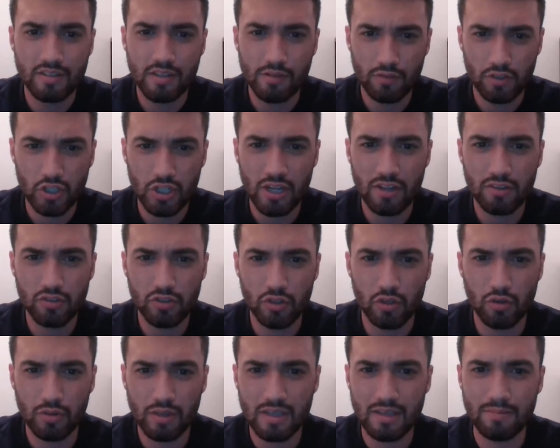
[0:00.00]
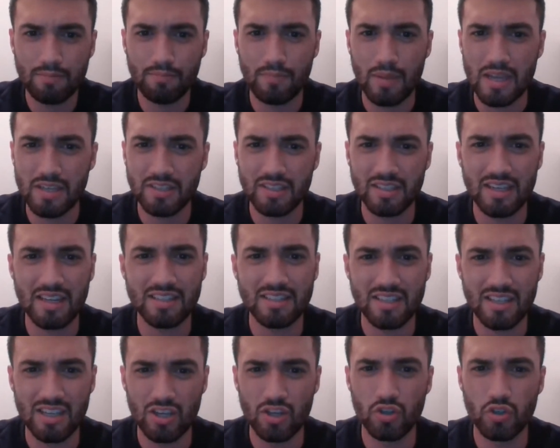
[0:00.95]
DiVincenzo, he basically gets
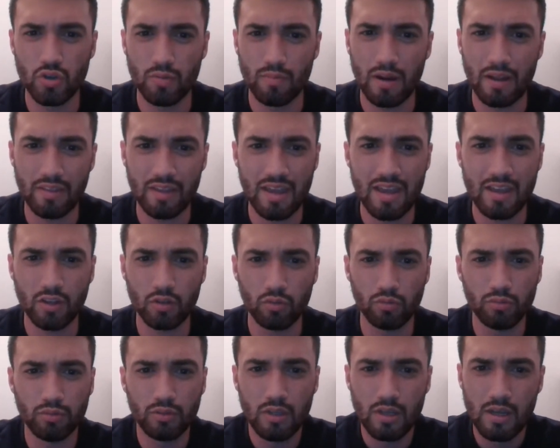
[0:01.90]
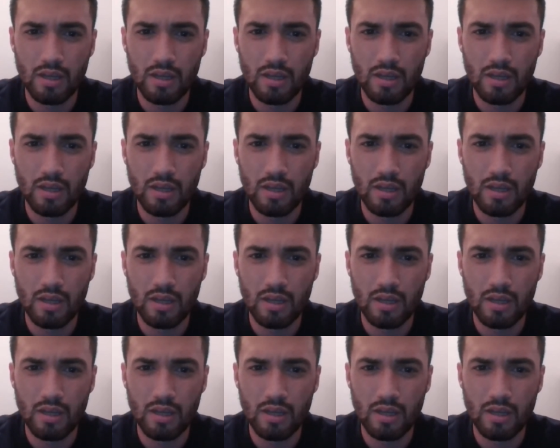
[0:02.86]
injured by the ankle,